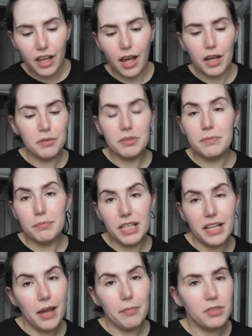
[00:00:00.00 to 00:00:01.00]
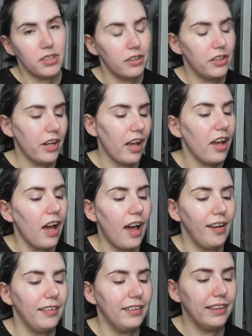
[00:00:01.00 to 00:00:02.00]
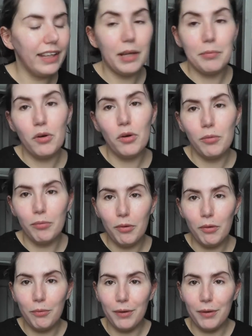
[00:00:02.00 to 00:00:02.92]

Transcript: And he was in B&M's the other day, and he came home